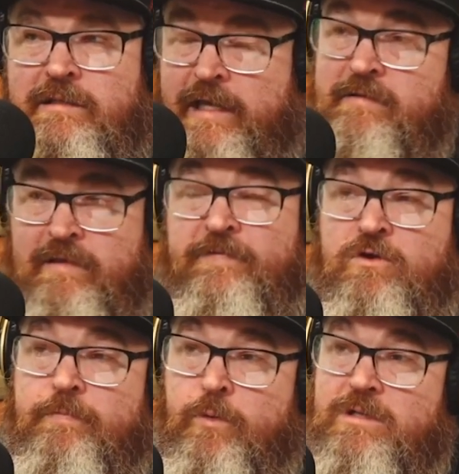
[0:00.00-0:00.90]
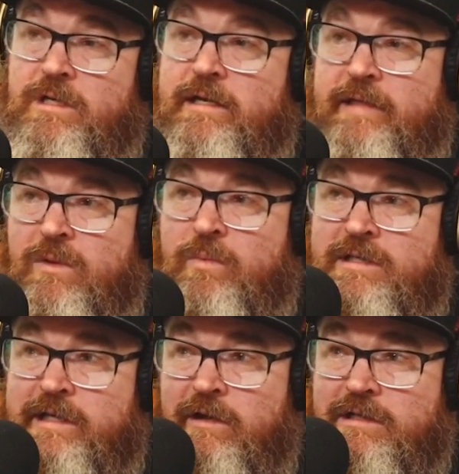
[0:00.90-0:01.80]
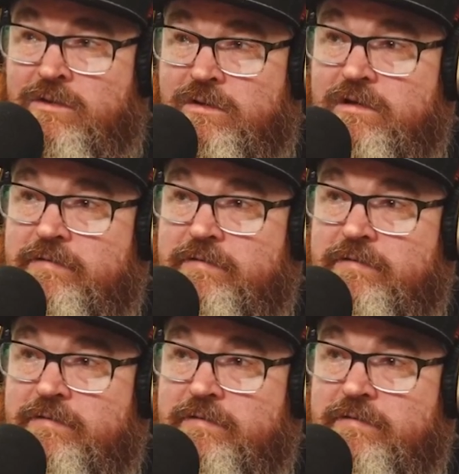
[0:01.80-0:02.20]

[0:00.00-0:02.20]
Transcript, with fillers: Did they the for you personally? Are they yeah. the ones that you like to knock